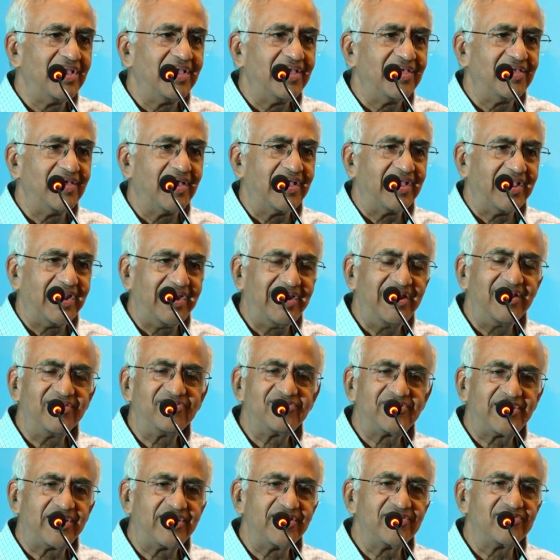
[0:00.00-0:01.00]
Indian
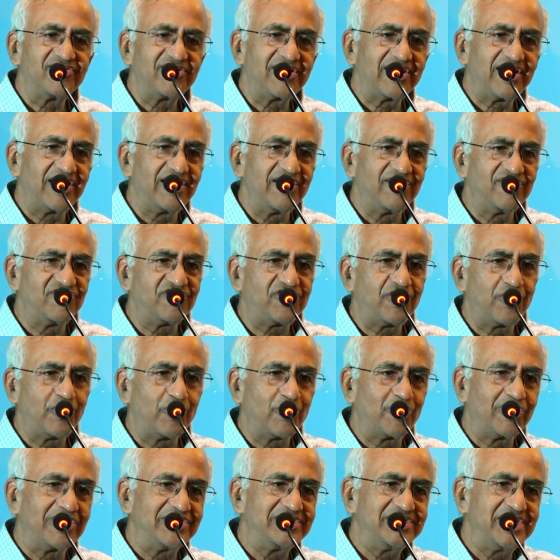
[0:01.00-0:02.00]
Statistical
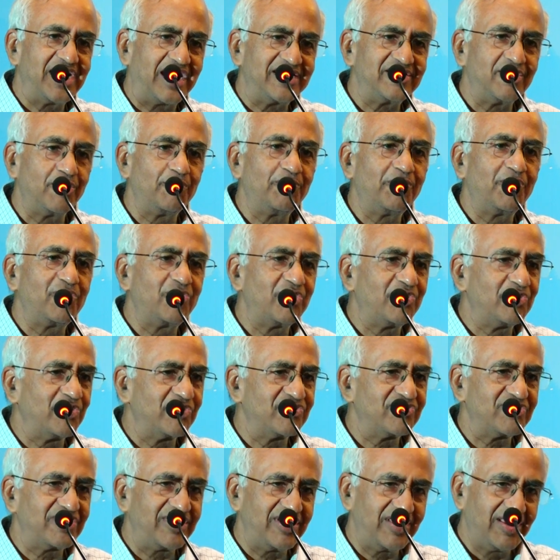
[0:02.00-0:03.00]
Institute and Jadavpur
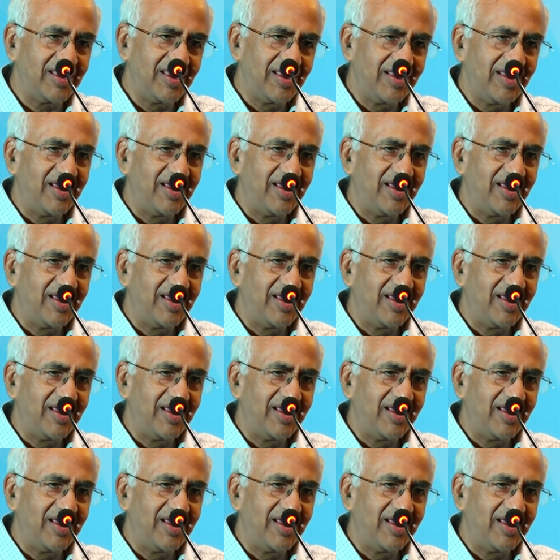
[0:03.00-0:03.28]
University